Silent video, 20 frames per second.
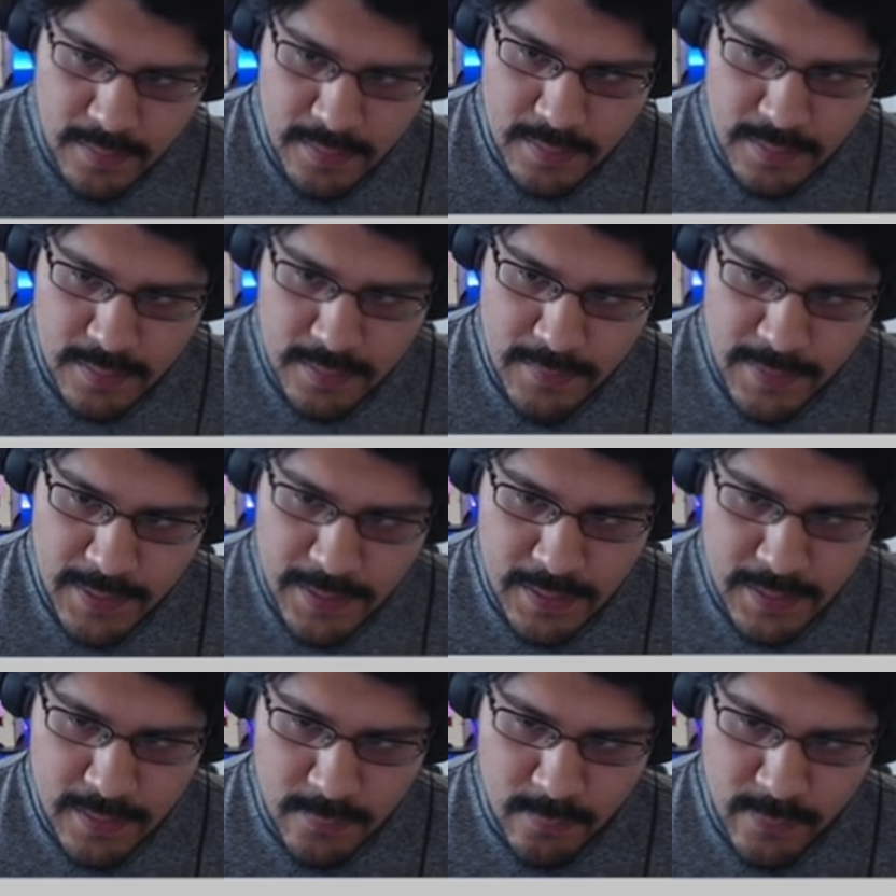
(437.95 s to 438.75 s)
I'm going to
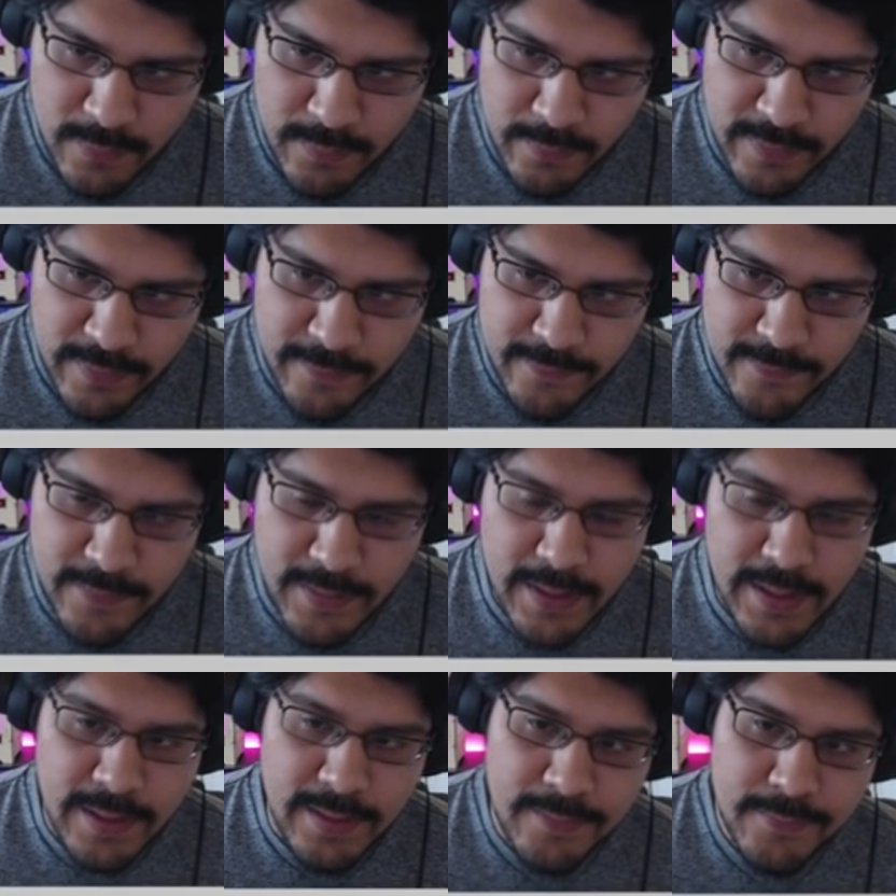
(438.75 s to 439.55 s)
make it
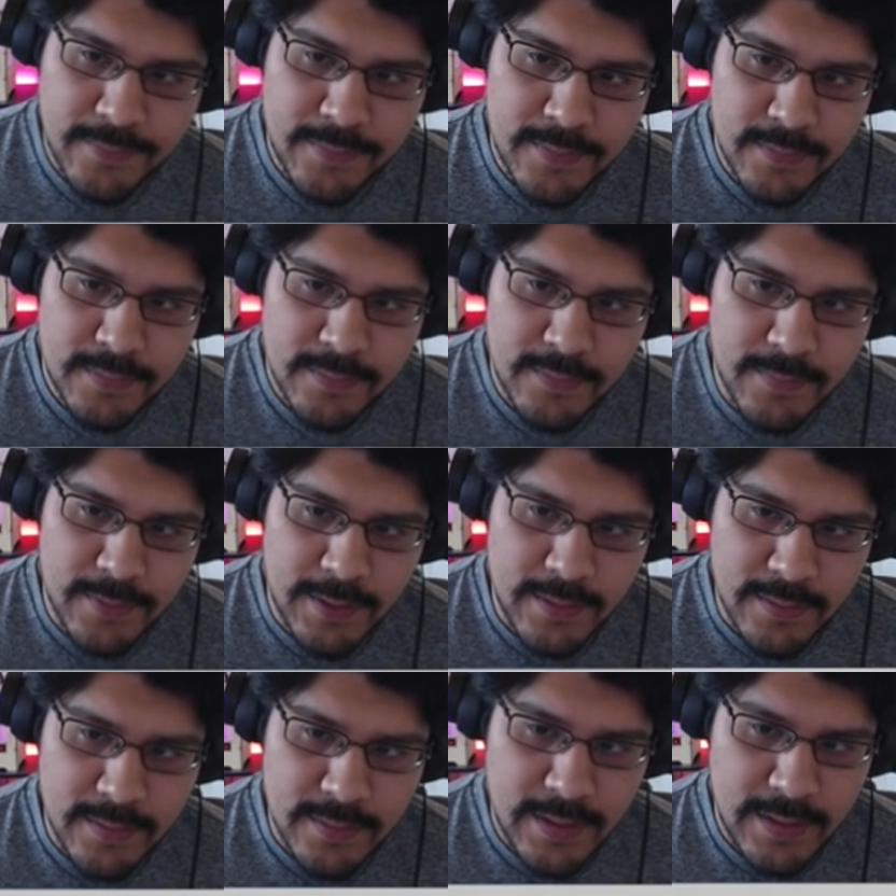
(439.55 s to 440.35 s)
1.5 to
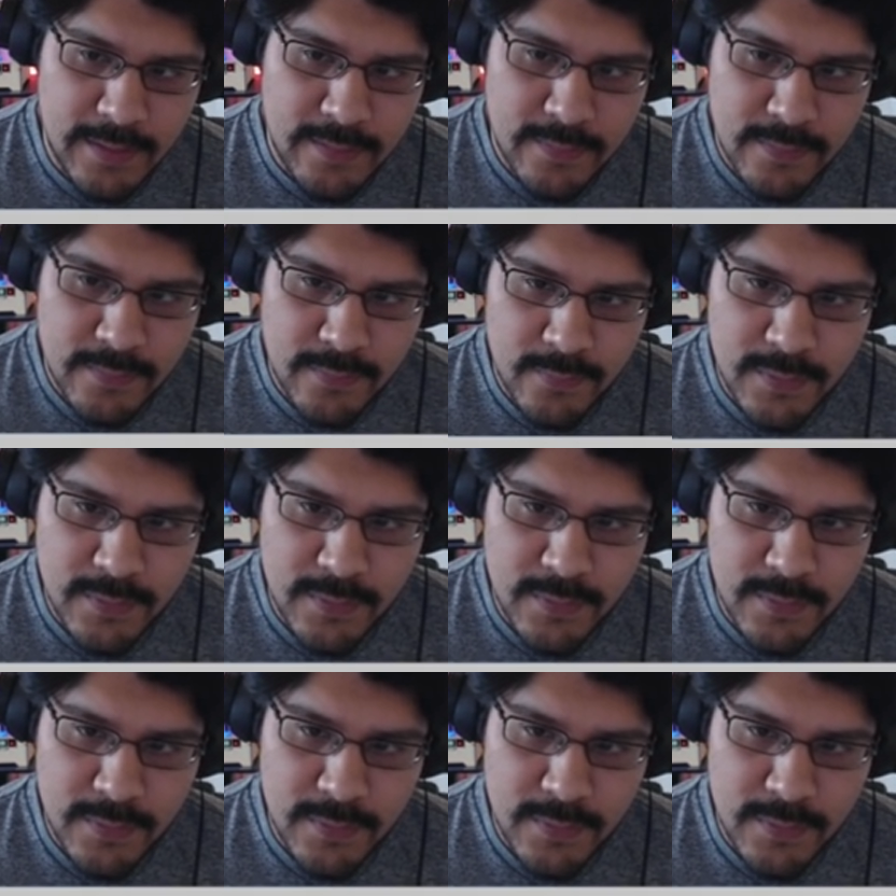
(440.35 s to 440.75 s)
make a nice,